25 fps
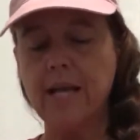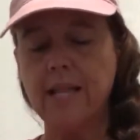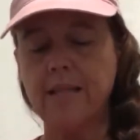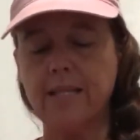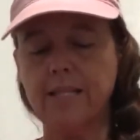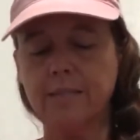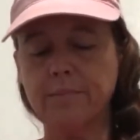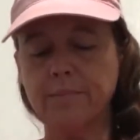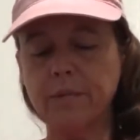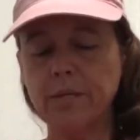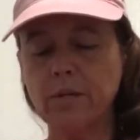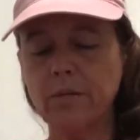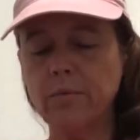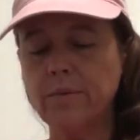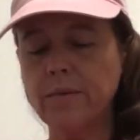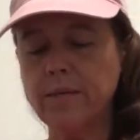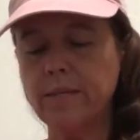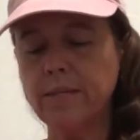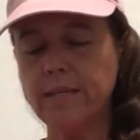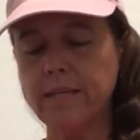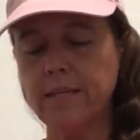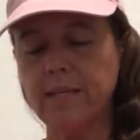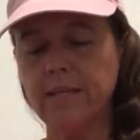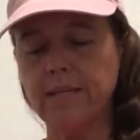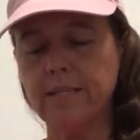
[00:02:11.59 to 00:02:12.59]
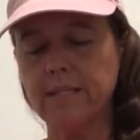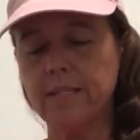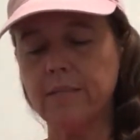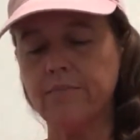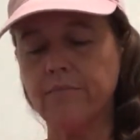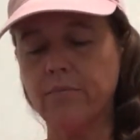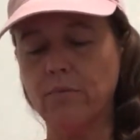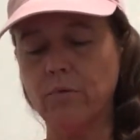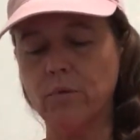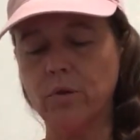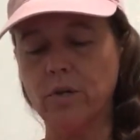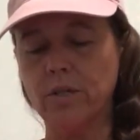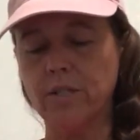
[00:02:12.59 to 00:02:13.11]
This middle one is
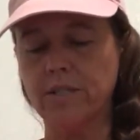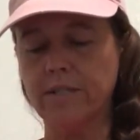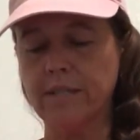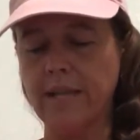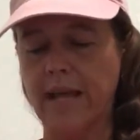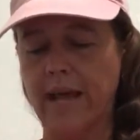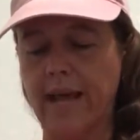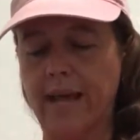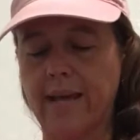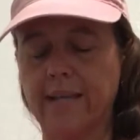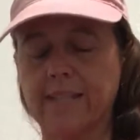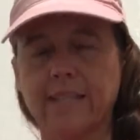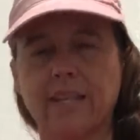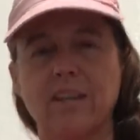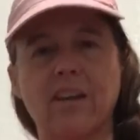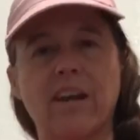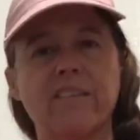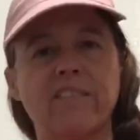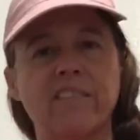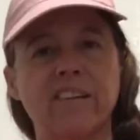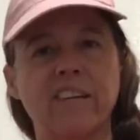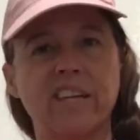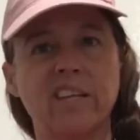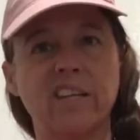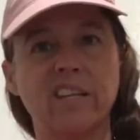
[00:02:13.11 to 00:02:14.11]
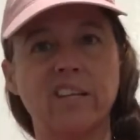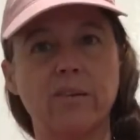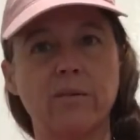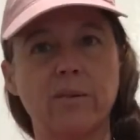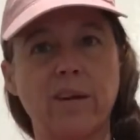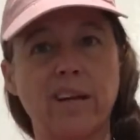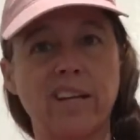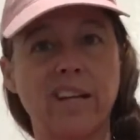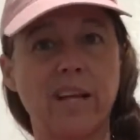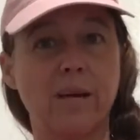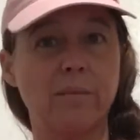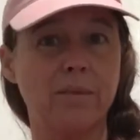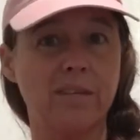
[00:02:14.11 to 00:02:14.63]
for snacks. I don't have any in there
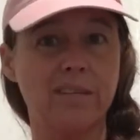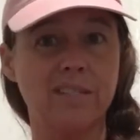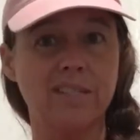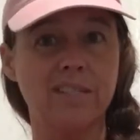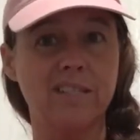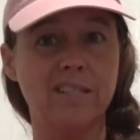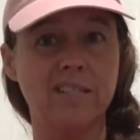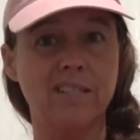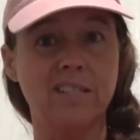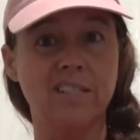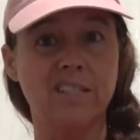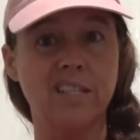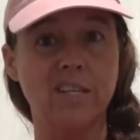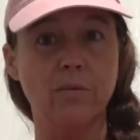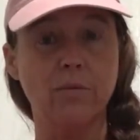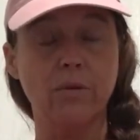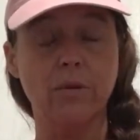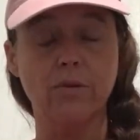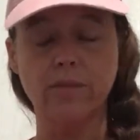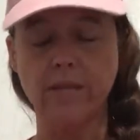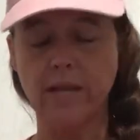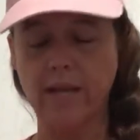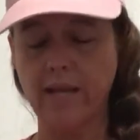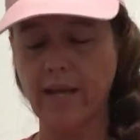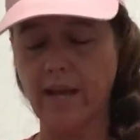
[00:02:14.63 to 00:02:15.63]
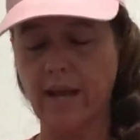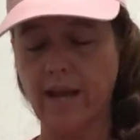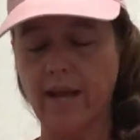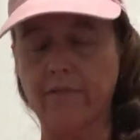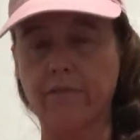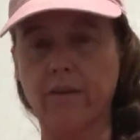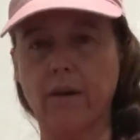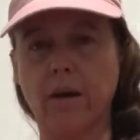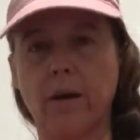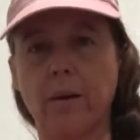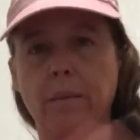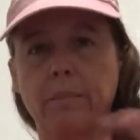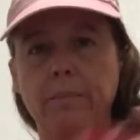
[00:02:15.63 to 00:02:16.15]
right now because it's a 0 day. I
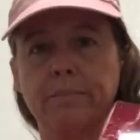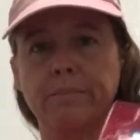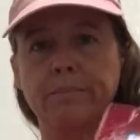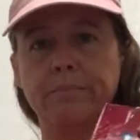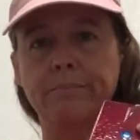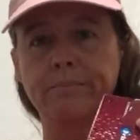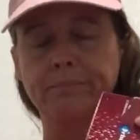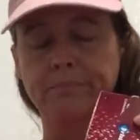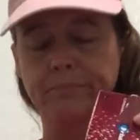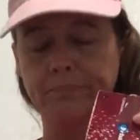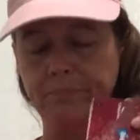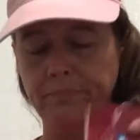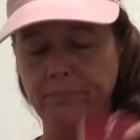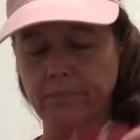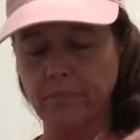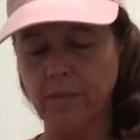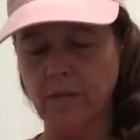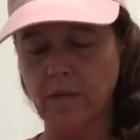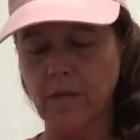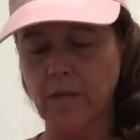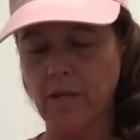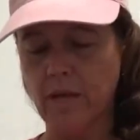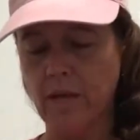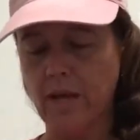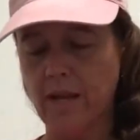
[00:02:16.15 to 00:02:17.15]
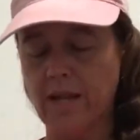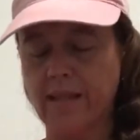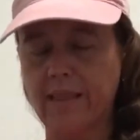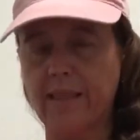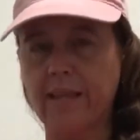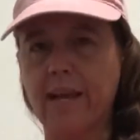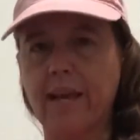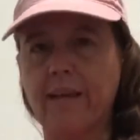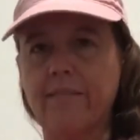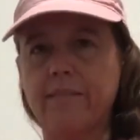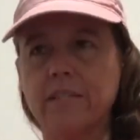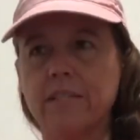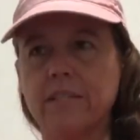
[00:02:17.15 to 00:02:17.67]
have gum, and I
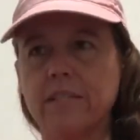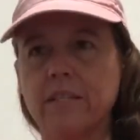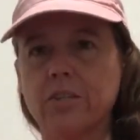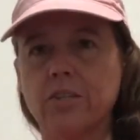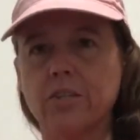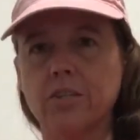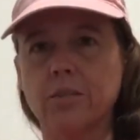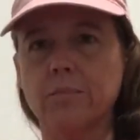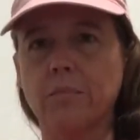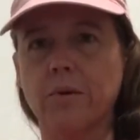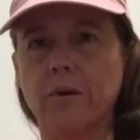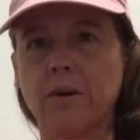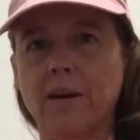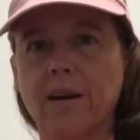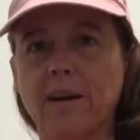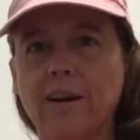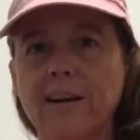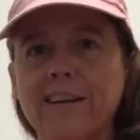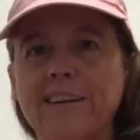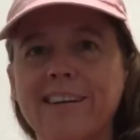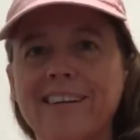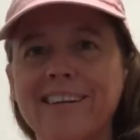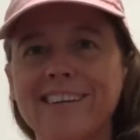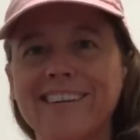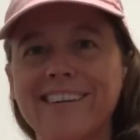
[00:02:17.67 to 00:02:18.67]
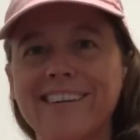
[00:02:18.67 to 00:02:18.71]
think I have a Snickers bar.